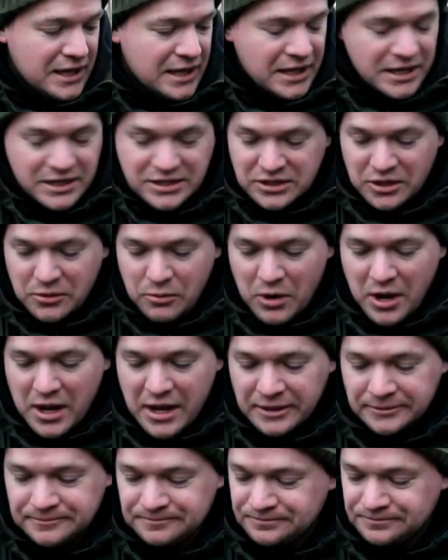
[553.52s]
So
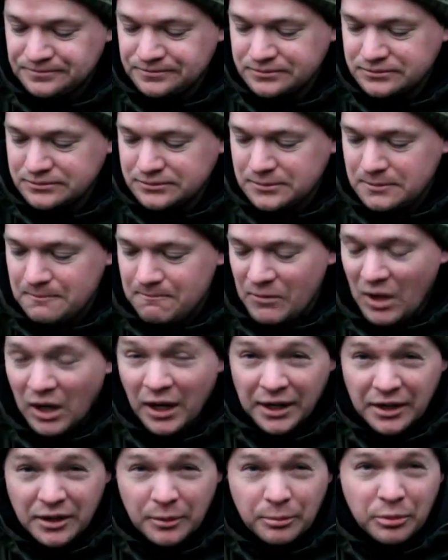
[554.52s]
I'm
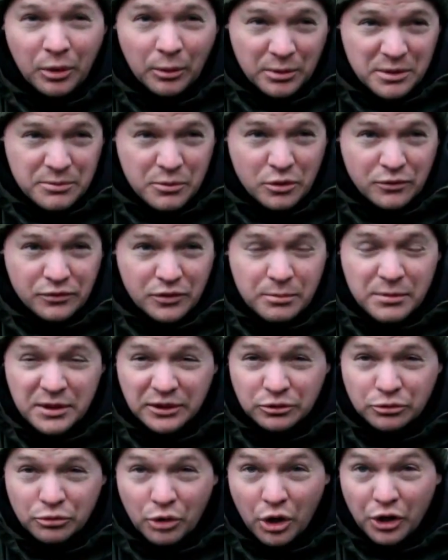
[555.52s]
going to probably move the
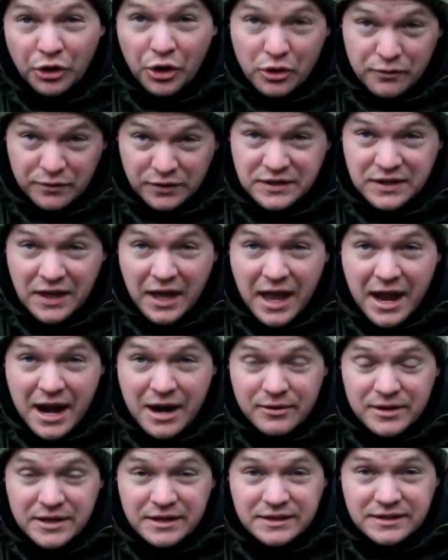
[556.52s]
middle rod over to that
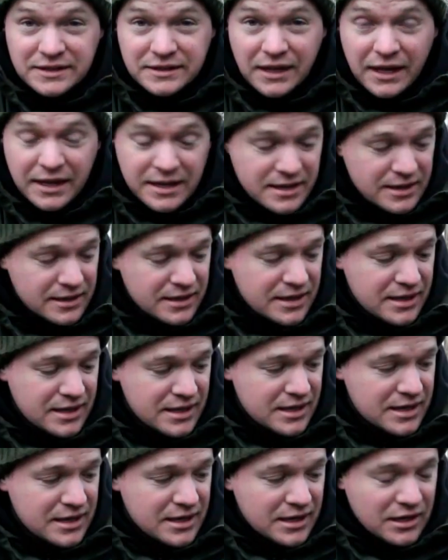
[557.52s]
area today,
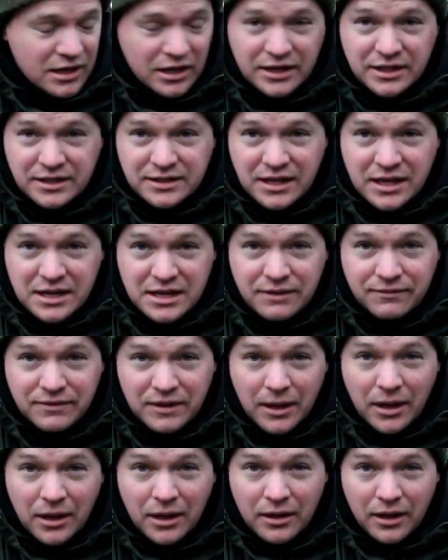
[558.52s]
and like I say, give it
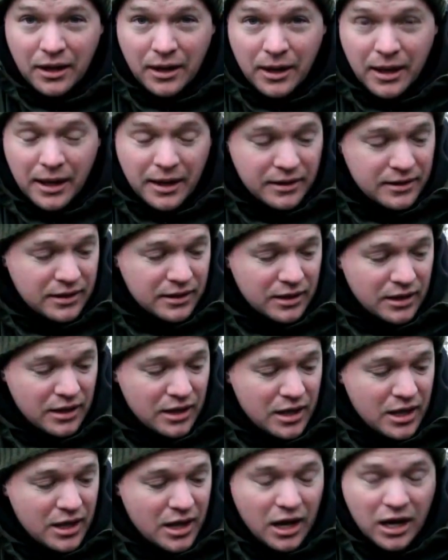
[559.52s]

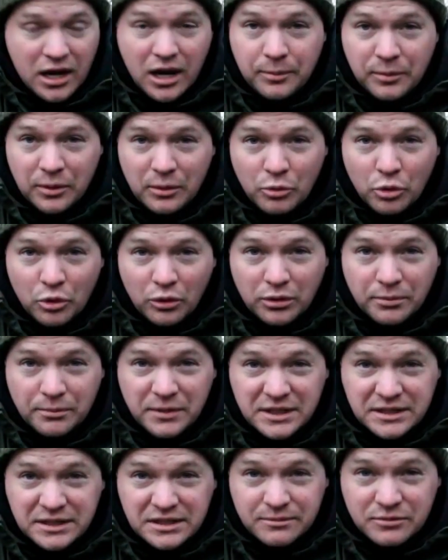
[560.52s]
a couple of more
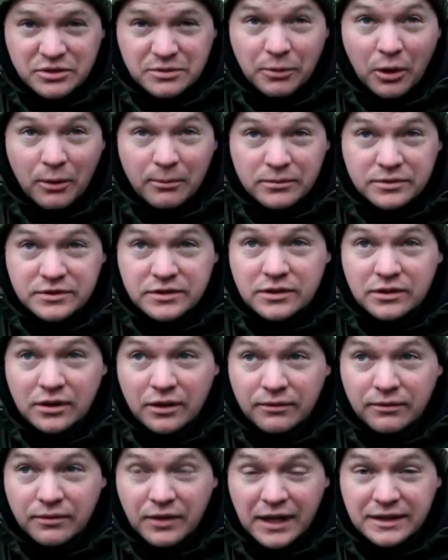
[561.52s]
medium spoms
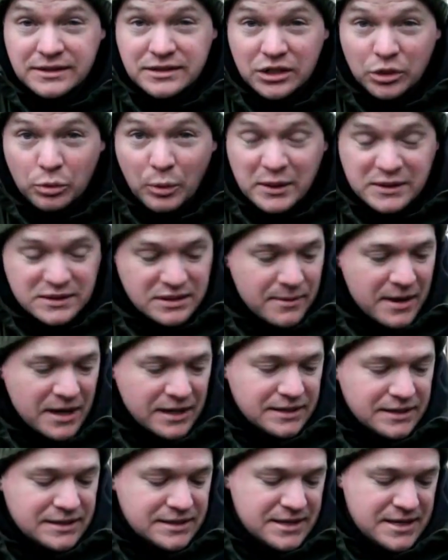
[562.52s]
of that winter
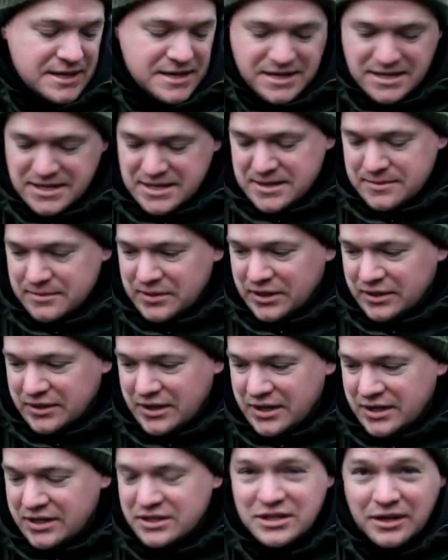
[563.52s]
mix. But
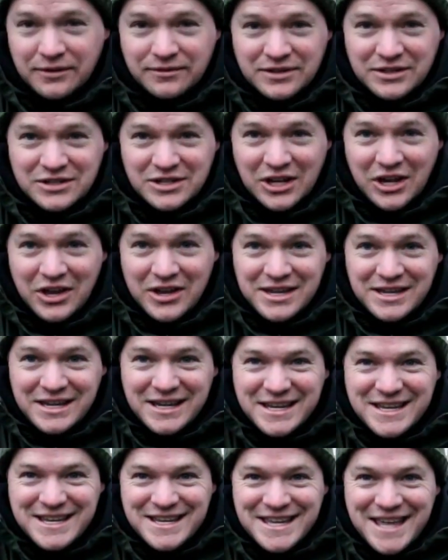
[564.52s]
chuffed as you like.
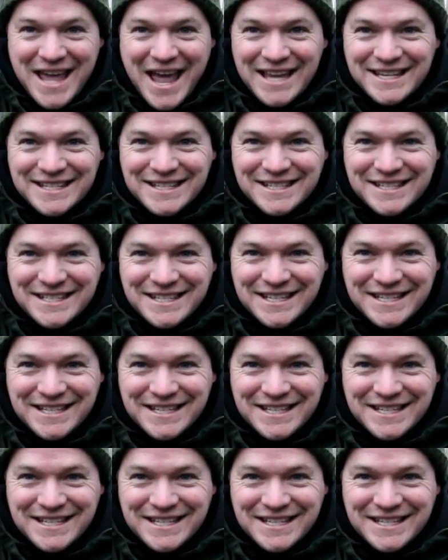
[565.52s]
Yes.